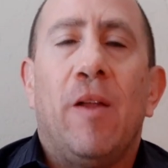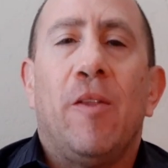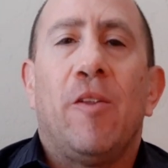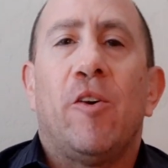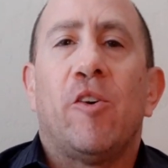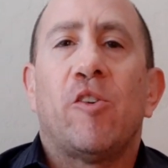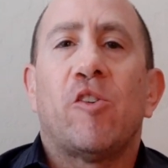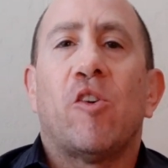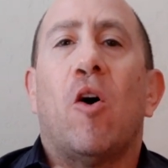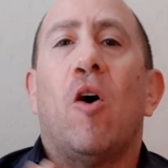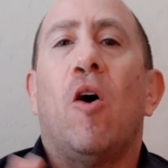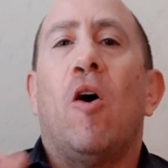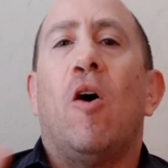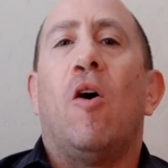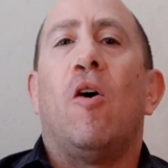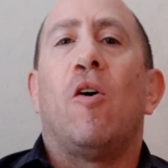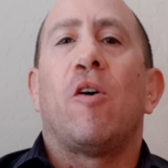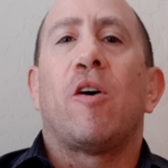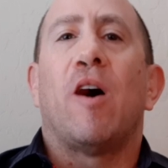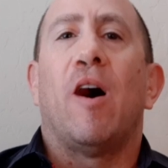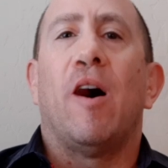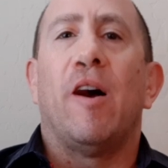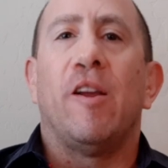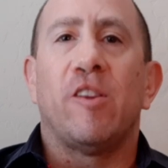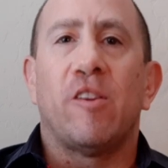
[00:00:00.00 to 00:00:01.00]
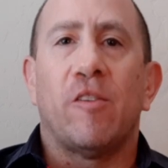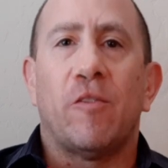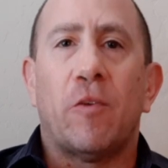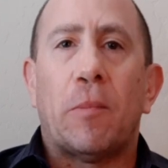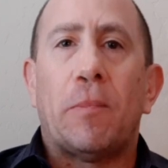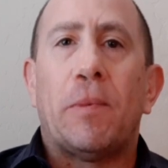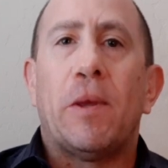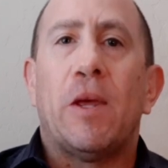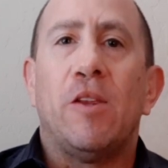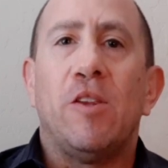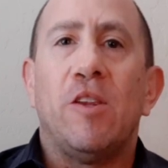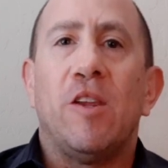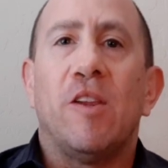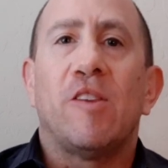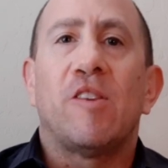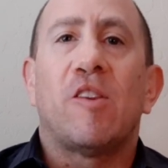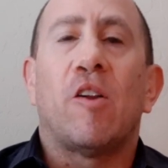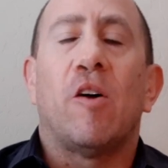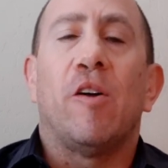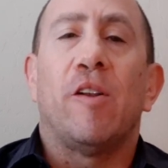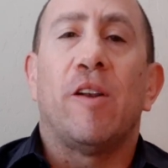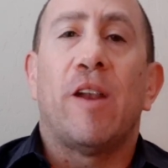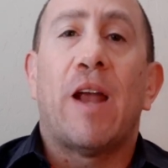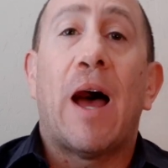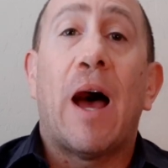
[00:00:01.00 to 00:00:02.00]
there's all kinds of opinions
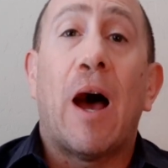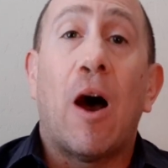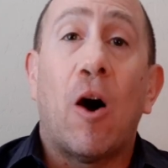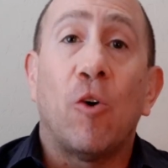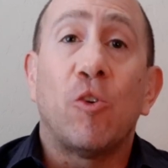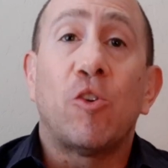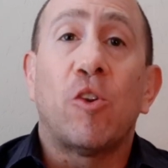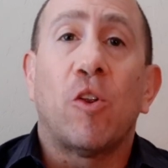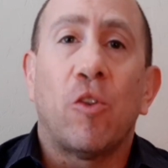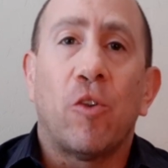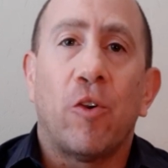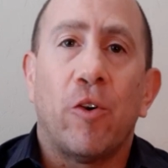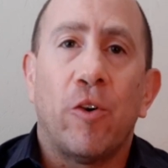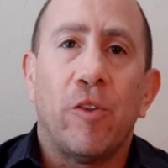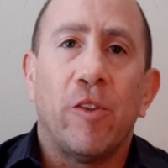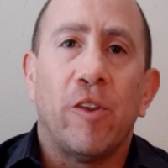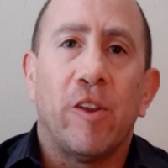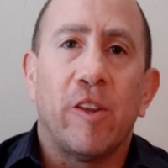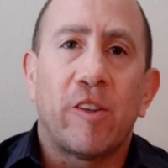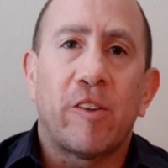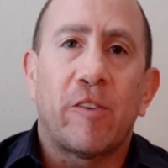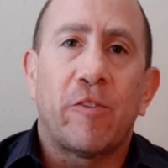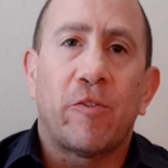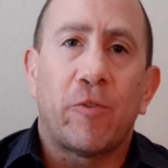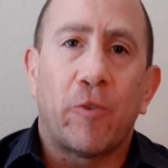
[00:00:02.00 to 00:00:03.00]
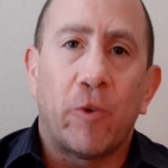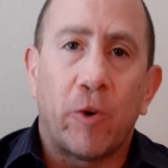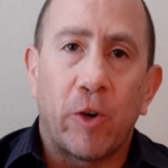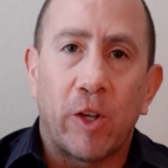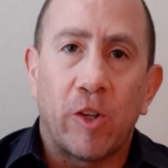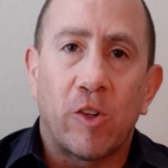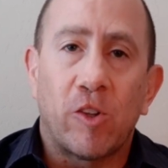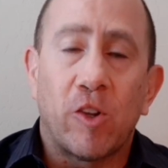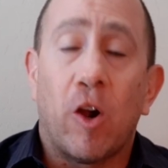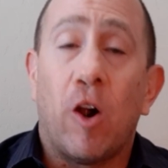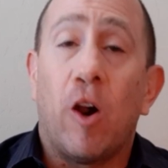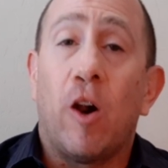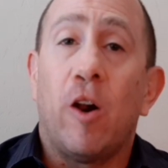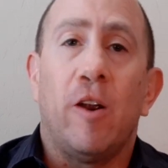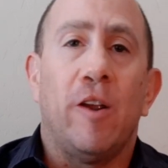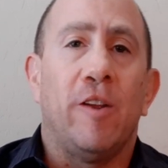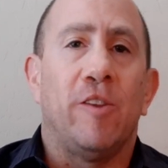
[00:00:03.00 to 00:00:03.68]
on how to learn this for guitar,